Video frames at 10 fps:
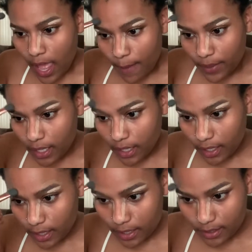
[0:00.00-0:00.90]

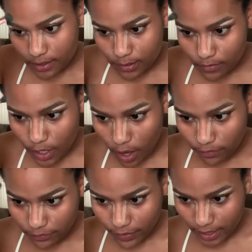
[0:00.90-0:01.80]
because,
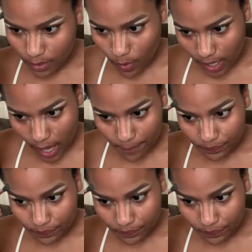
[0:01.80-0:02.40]
fuck it, why not?